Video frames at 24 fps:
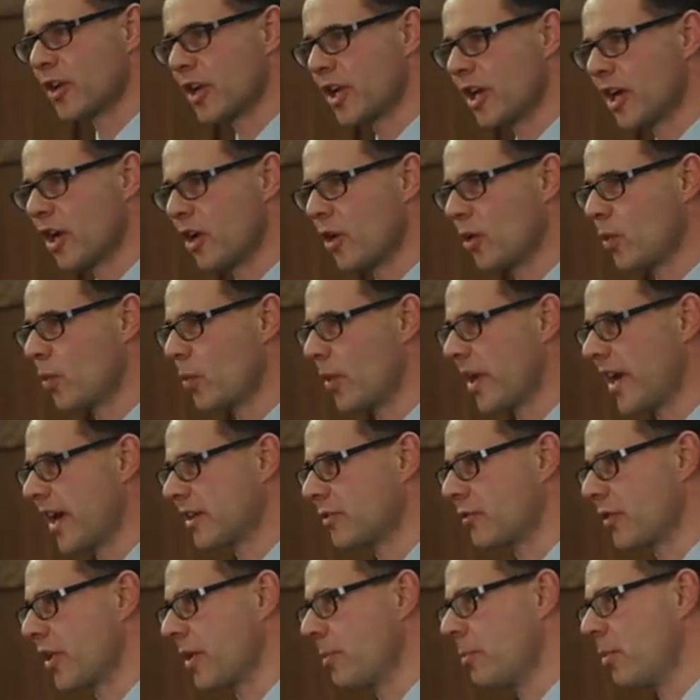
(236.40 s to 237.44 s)
ago, we had
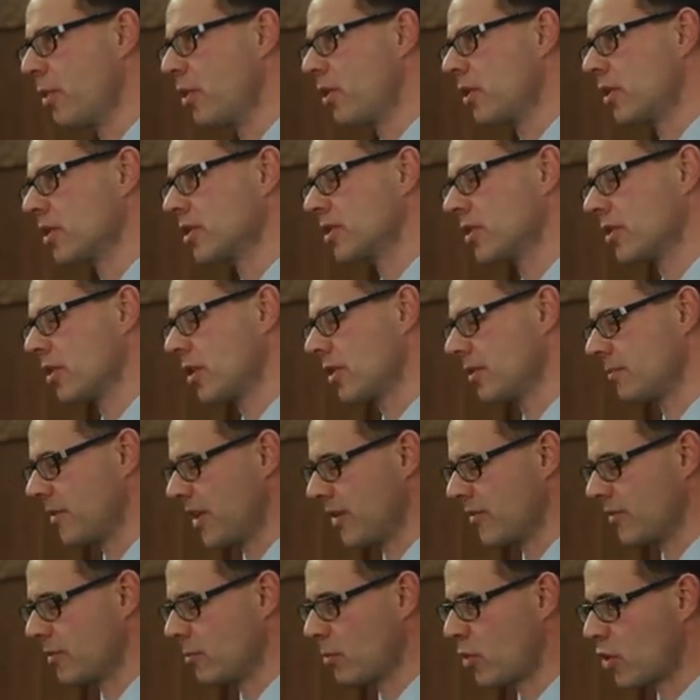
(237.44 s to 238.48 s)
a report, or
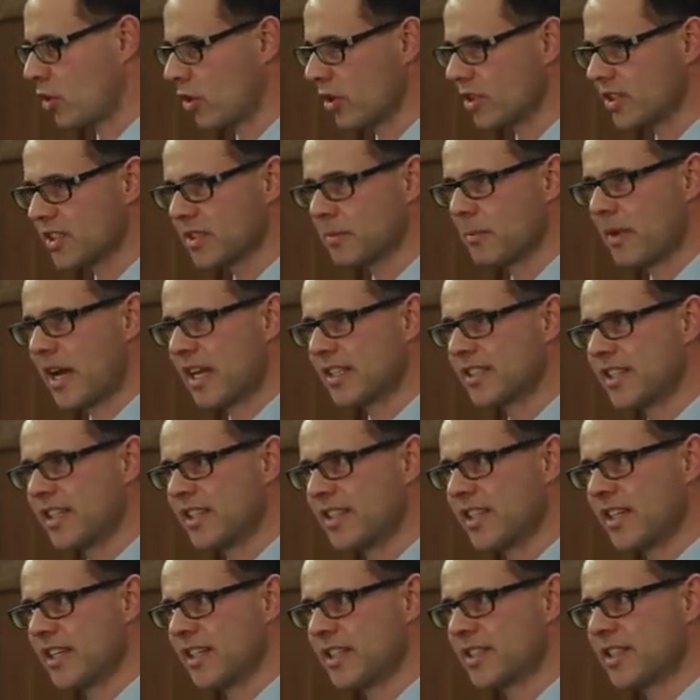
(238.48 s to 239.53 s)
even more, on smart
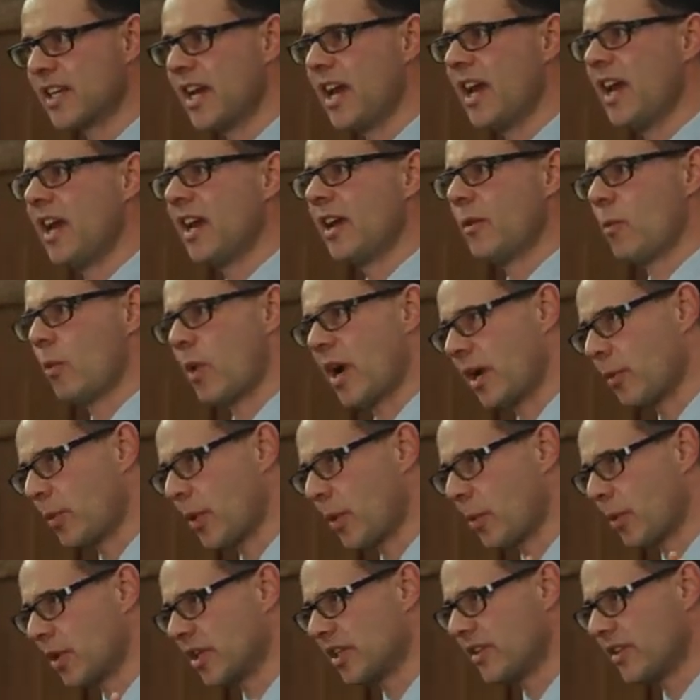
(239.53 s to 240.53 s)
cities, while we were